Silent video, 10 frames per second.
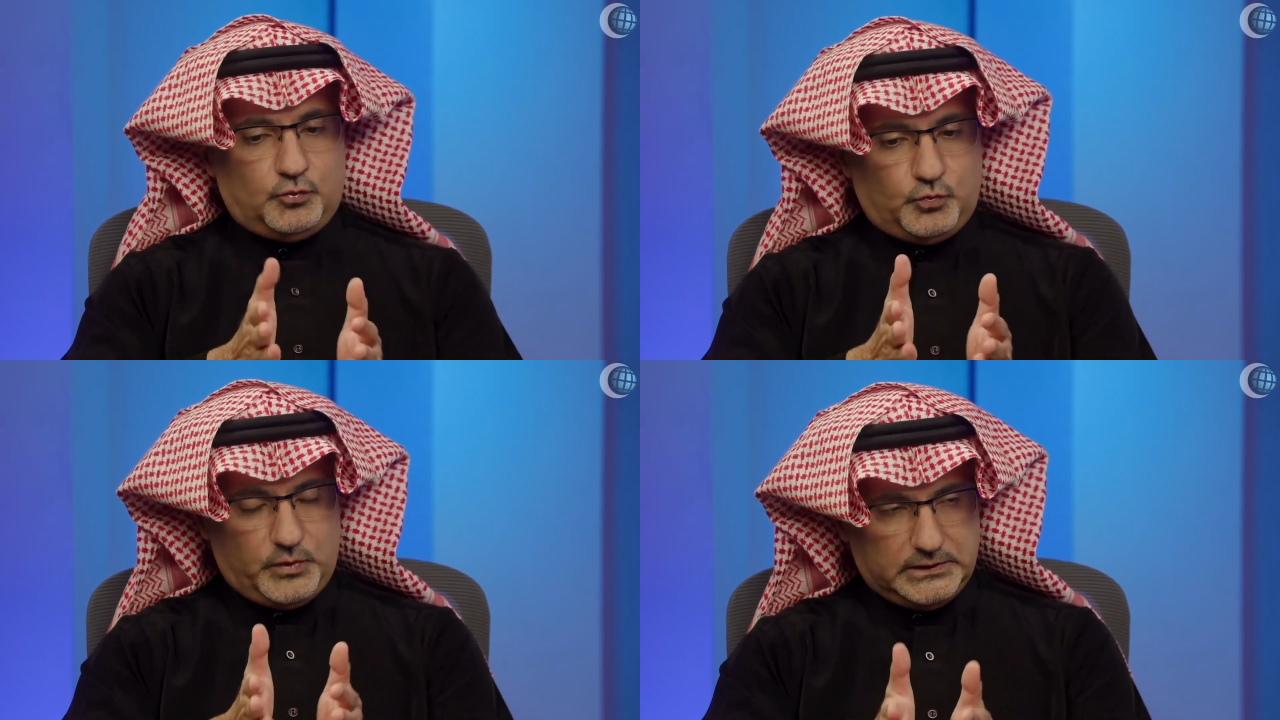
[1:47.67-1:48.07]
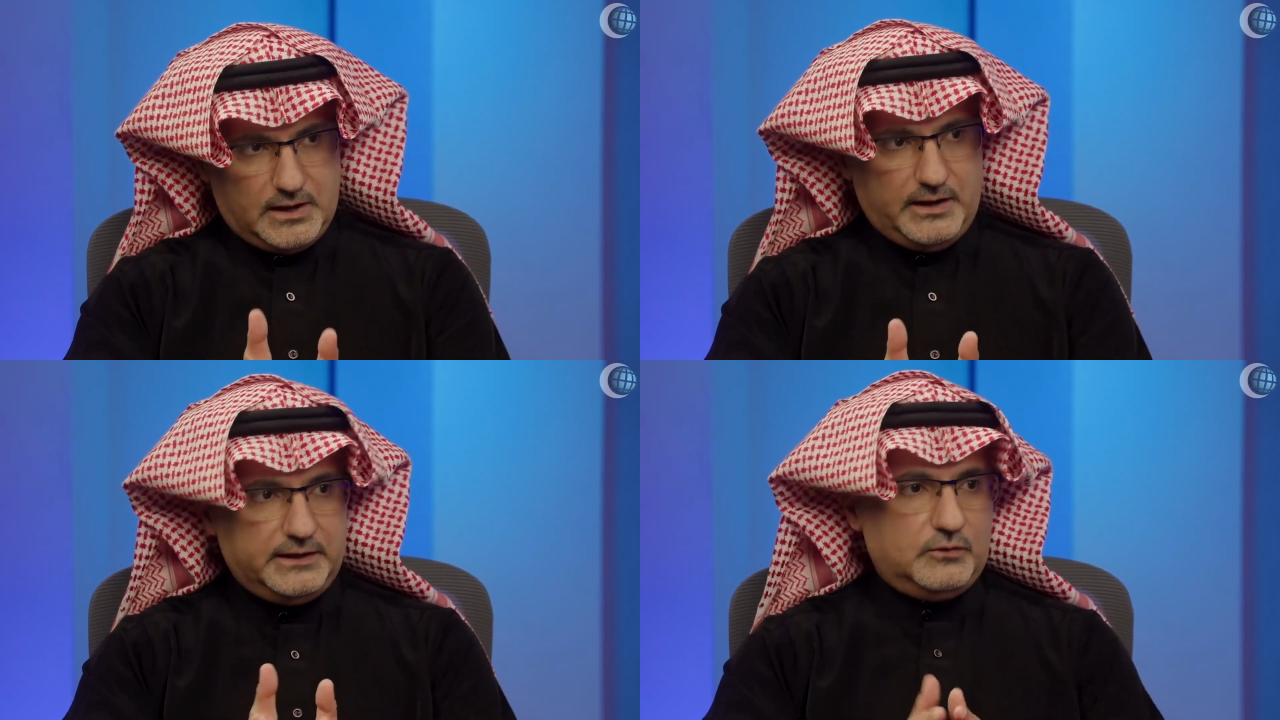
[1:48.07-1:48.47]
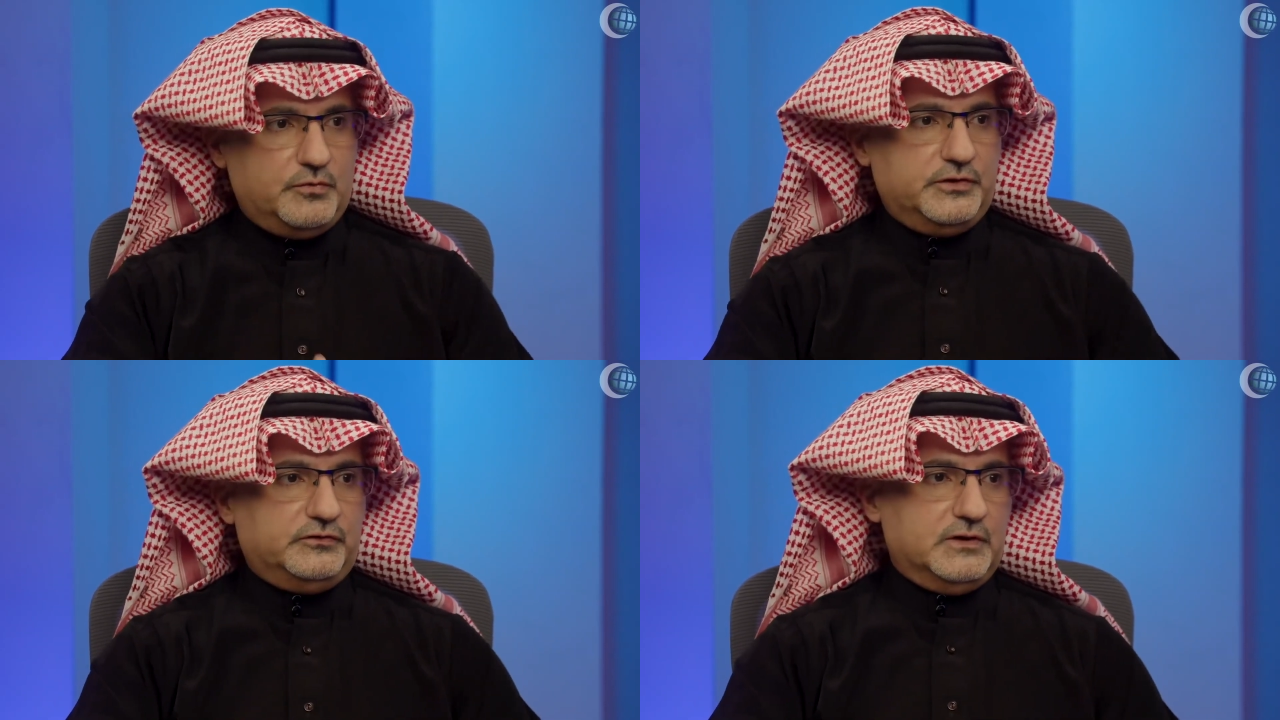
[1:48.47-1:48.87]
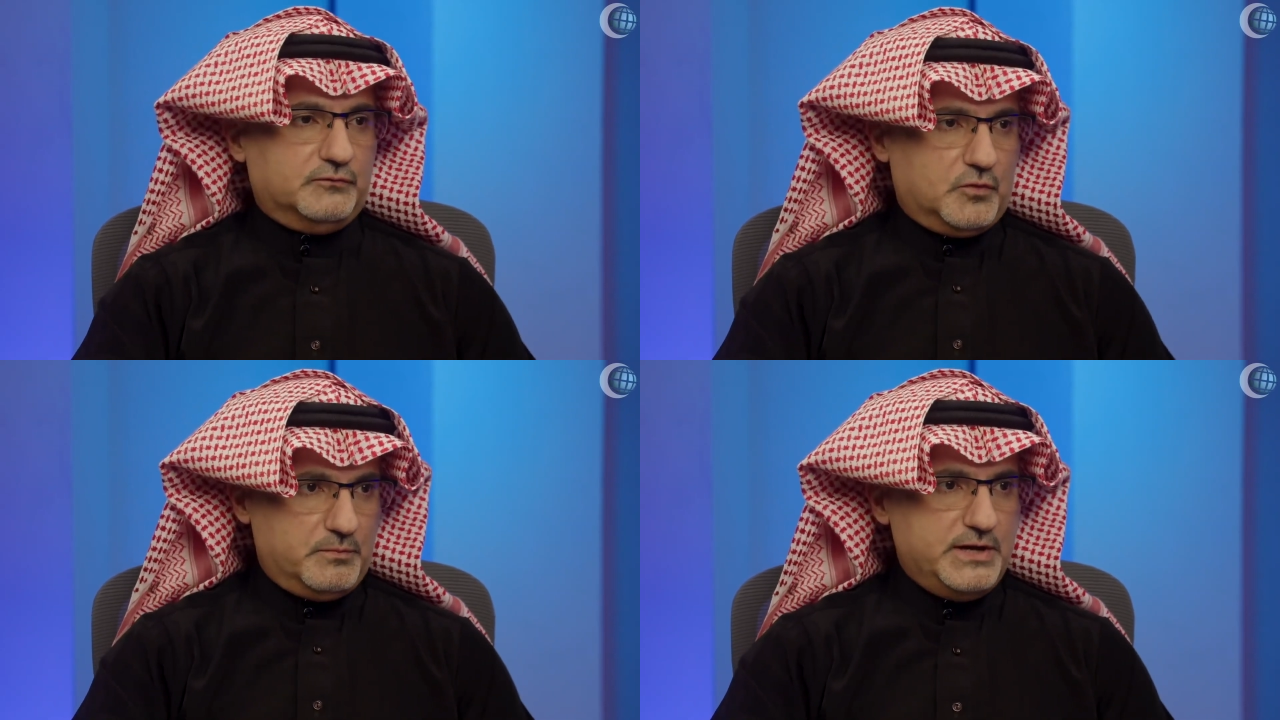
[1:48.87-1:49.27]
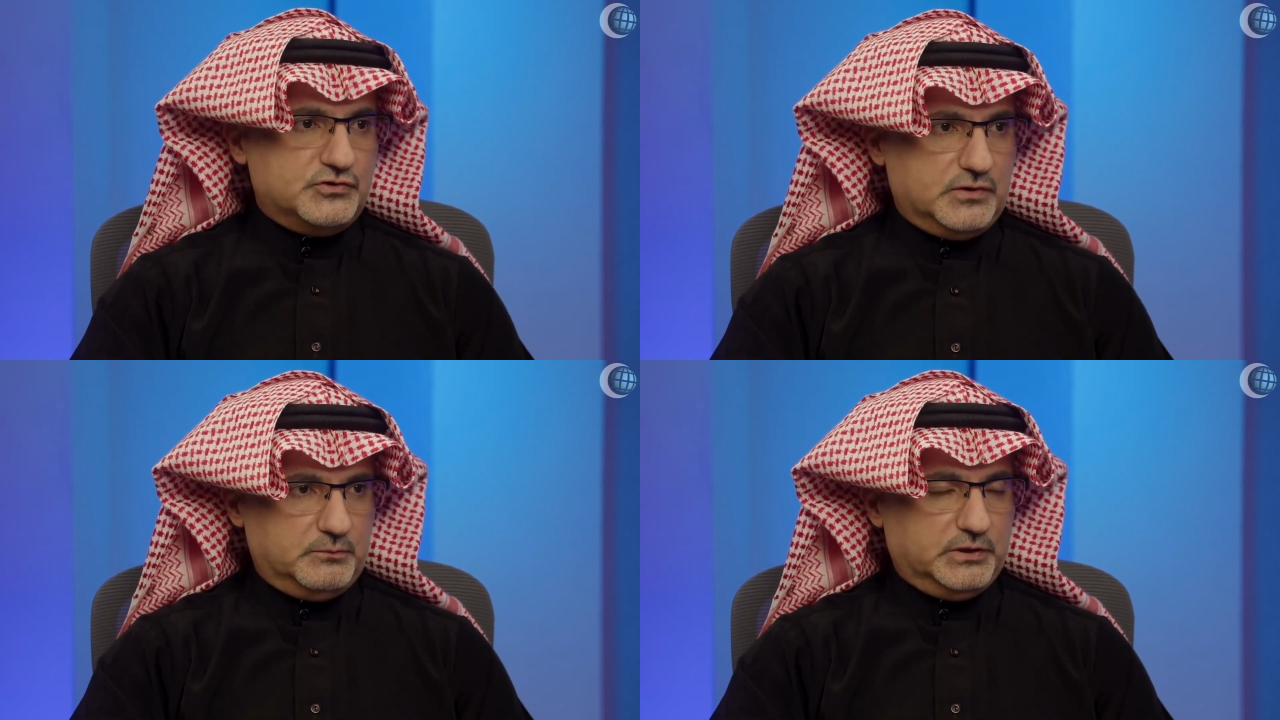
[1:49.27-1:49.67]
relying on this
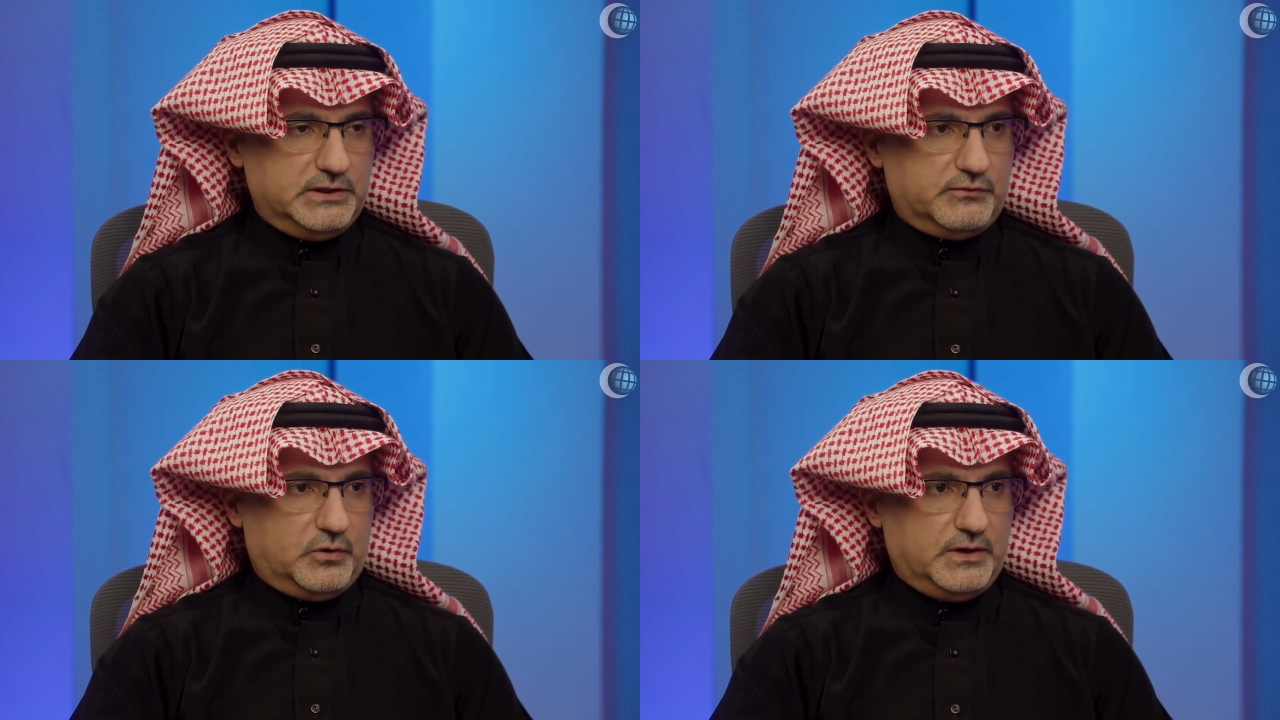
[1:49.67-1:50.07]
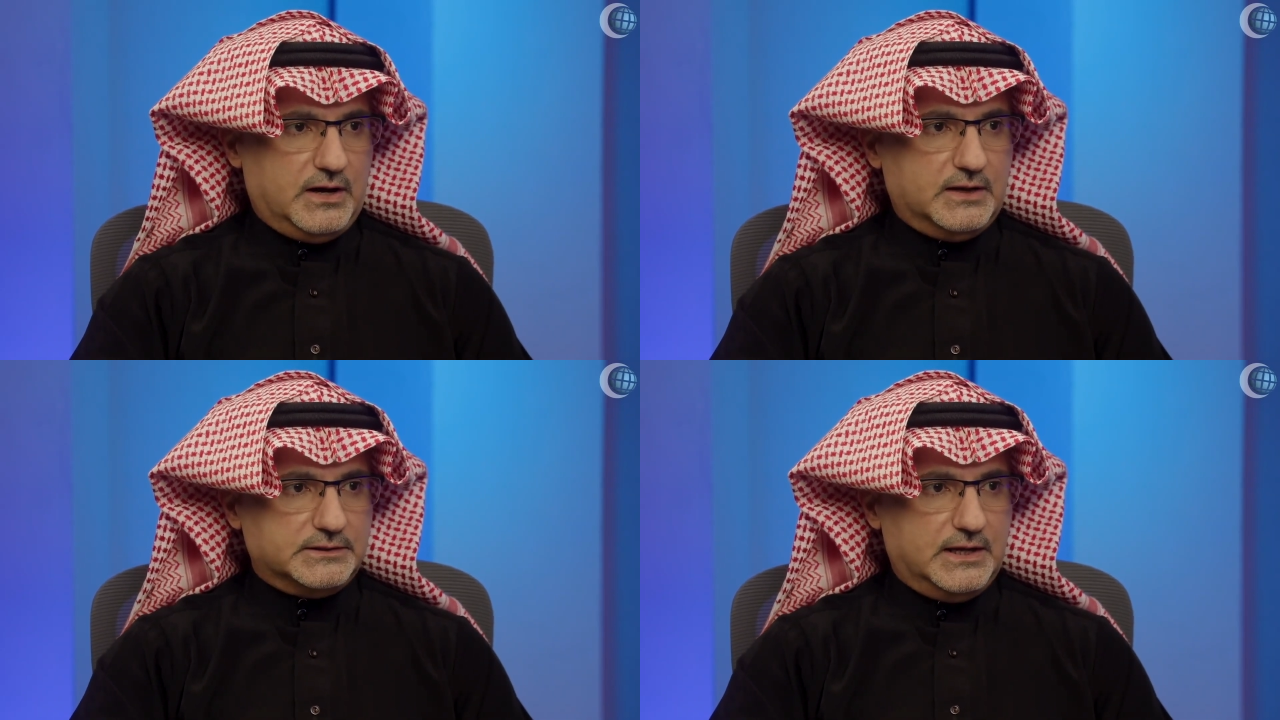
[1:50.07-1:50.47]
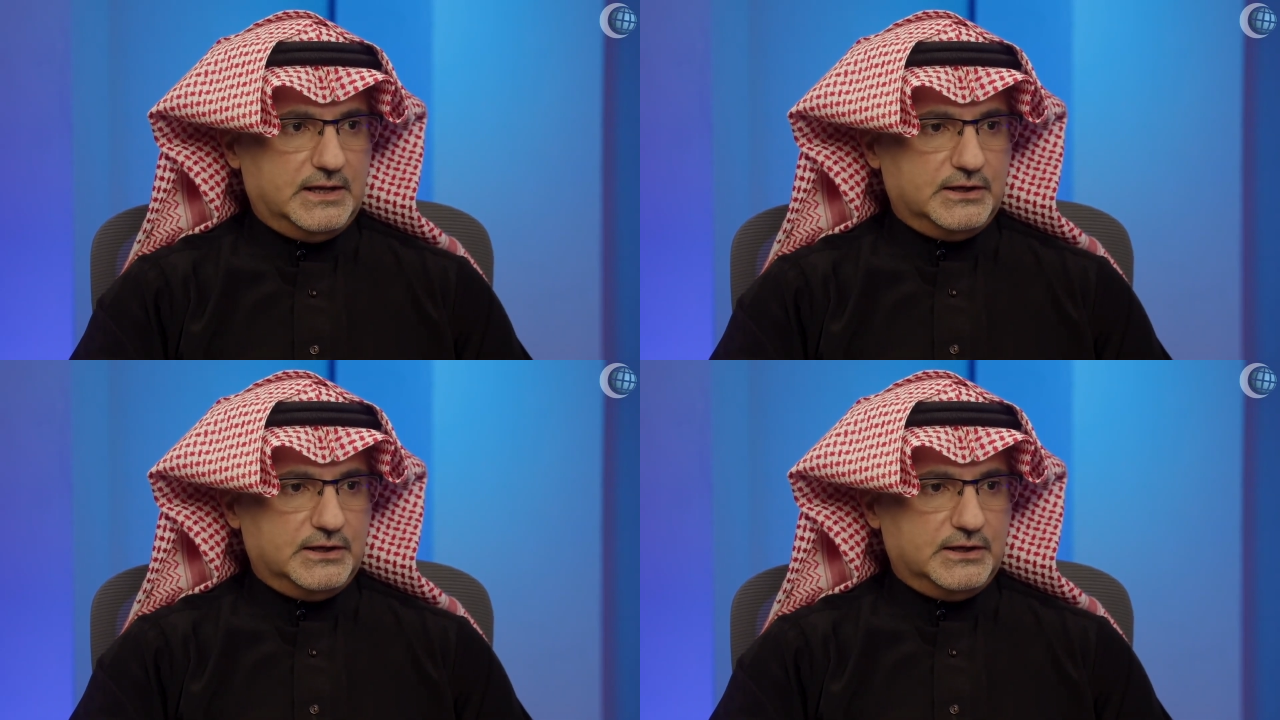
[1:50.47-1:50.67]
information, believe it or not,